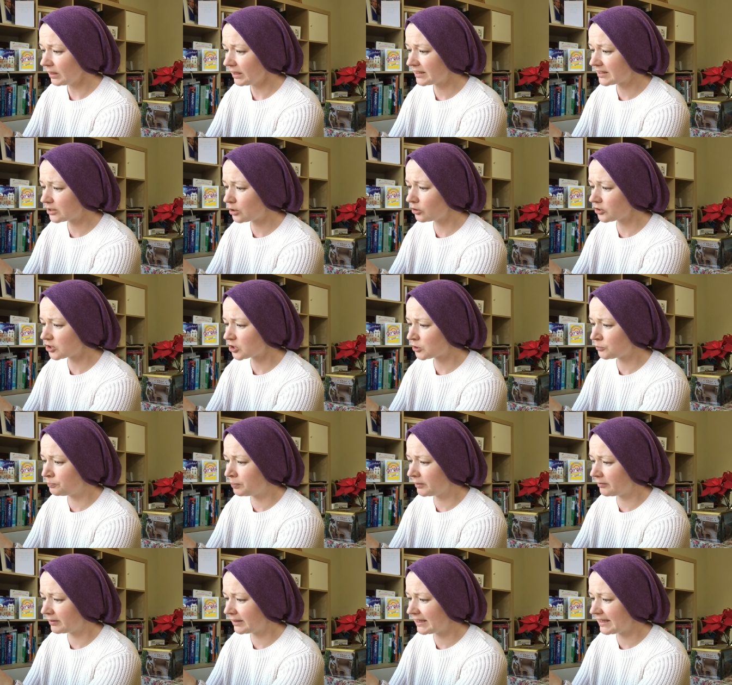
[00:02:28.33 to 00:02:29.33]
It's got
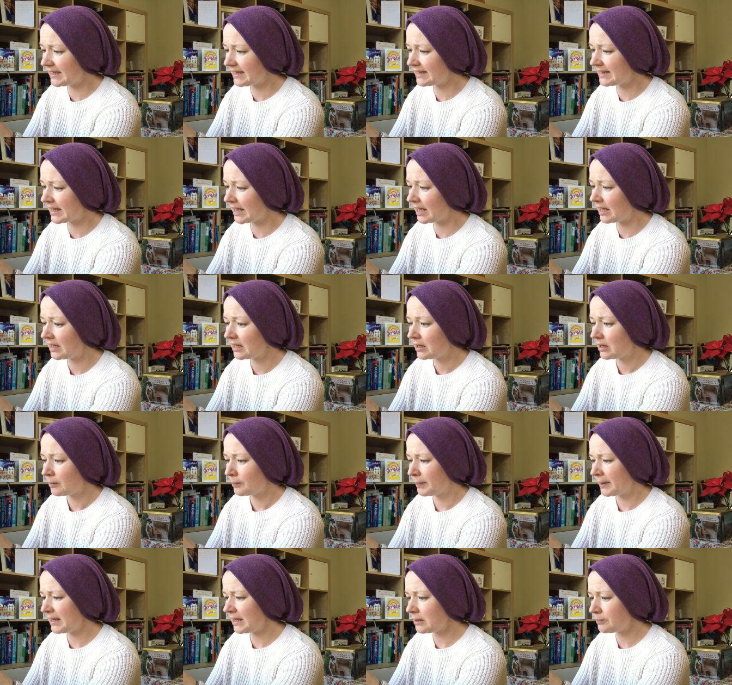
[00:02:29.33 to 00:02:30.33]
spirulina,
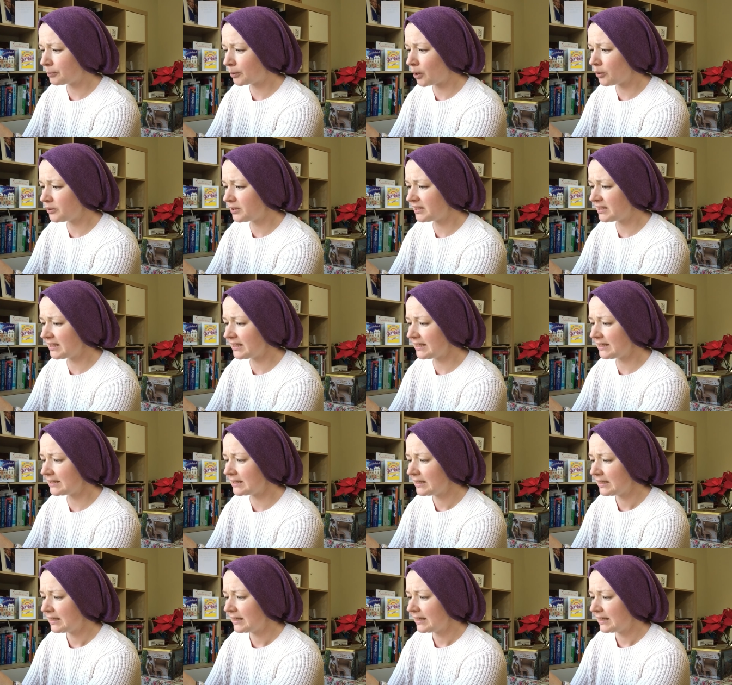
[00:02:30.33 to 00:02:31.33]
pea protein,
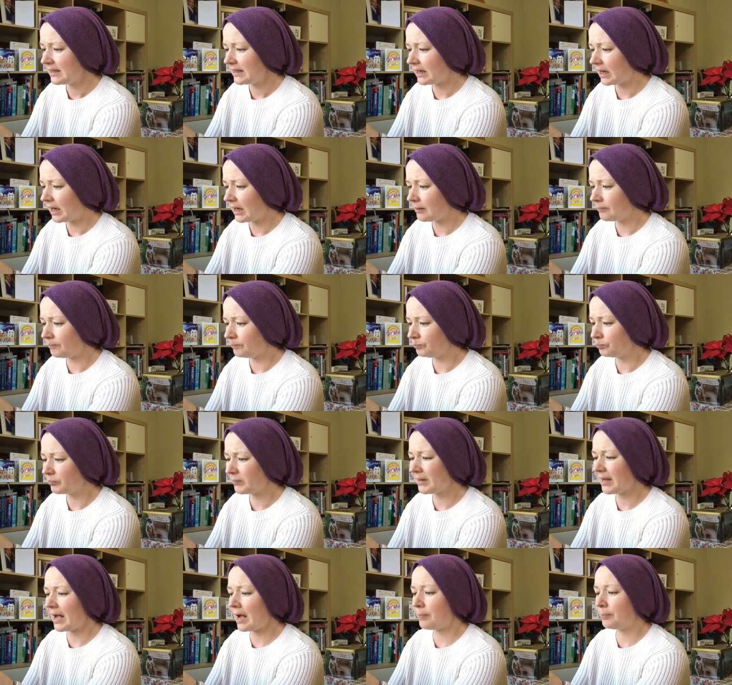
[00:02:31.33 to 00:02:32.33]
um,
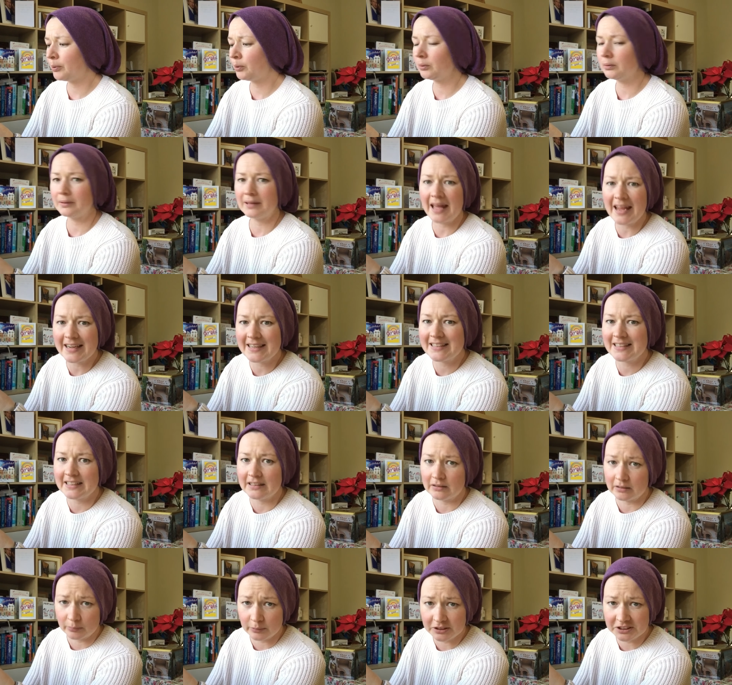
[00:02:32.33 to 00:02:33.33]
apple
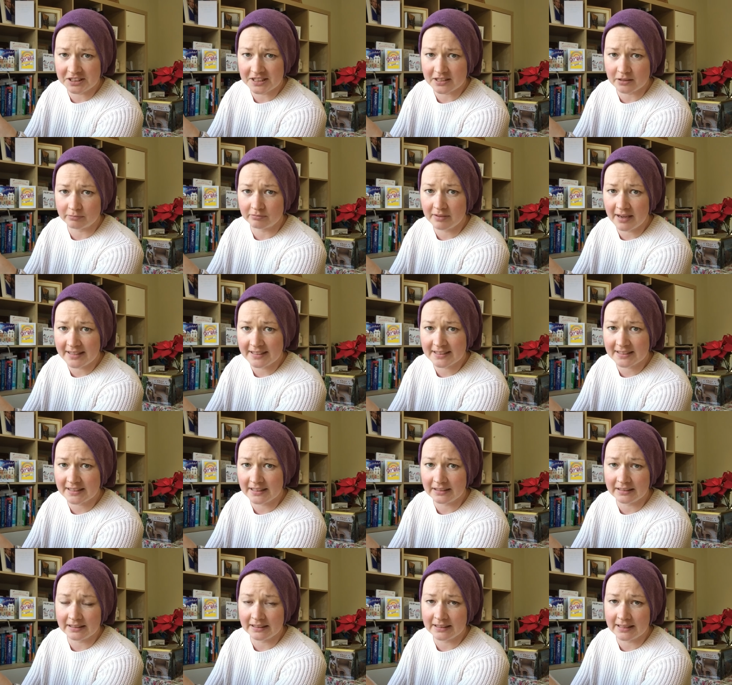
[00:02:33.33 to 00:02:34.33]
pectin, which is the red
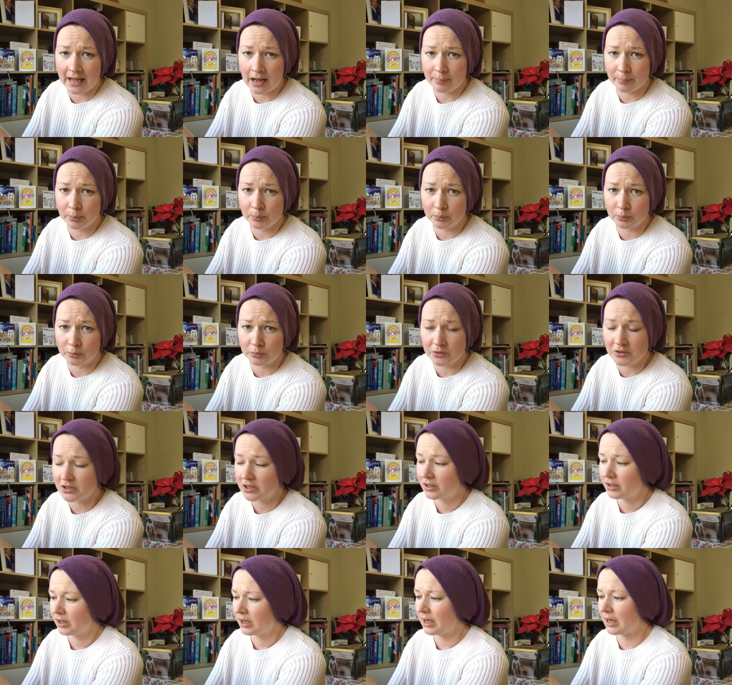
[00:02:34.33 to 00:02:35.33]
skin in apples.
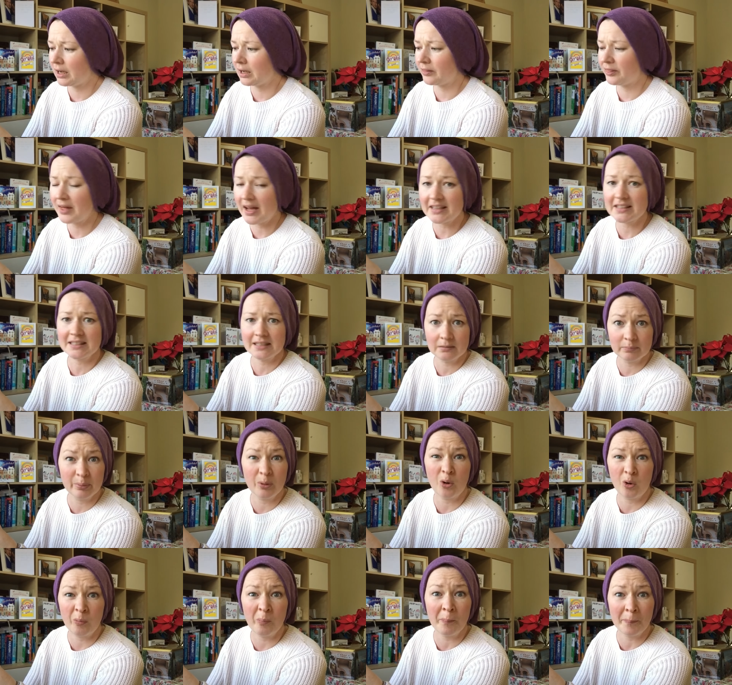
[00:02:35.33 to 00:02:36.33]
Uh, that's the
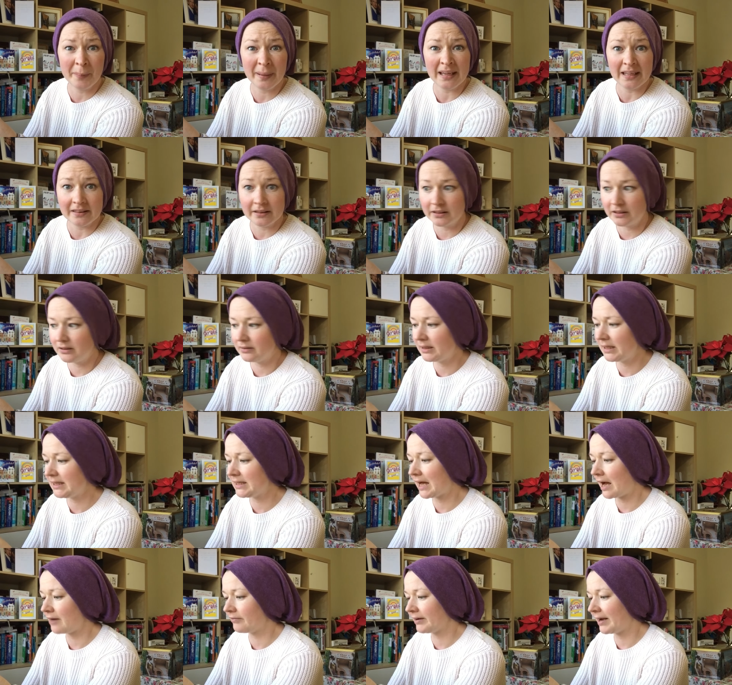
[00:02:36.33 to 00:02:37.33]
important bit that you
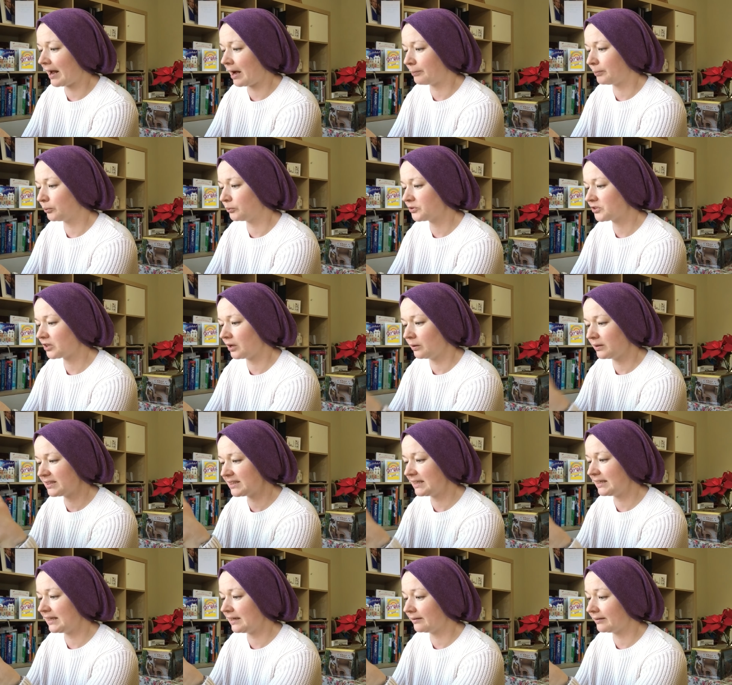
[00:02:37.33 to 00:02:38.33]
need out of an apple, so it's
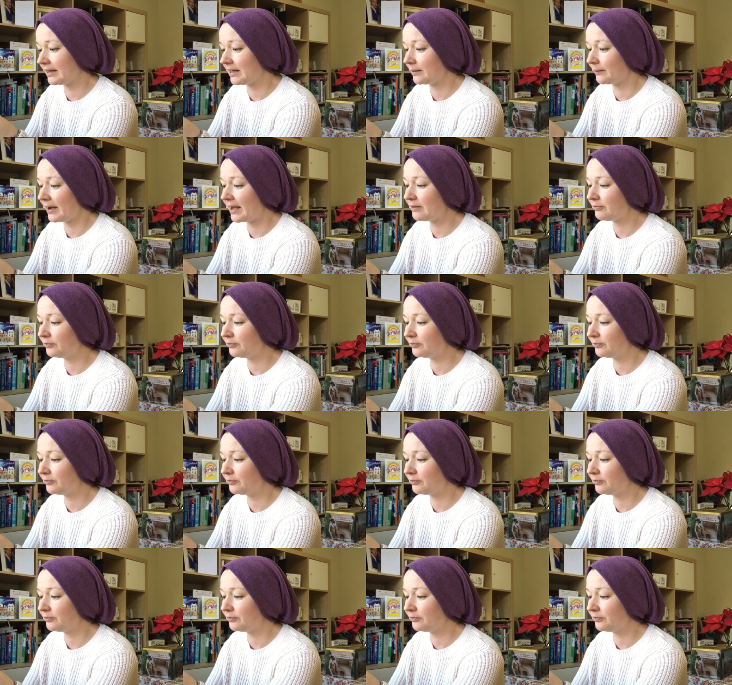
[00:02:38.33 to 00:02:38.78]
in here anyway.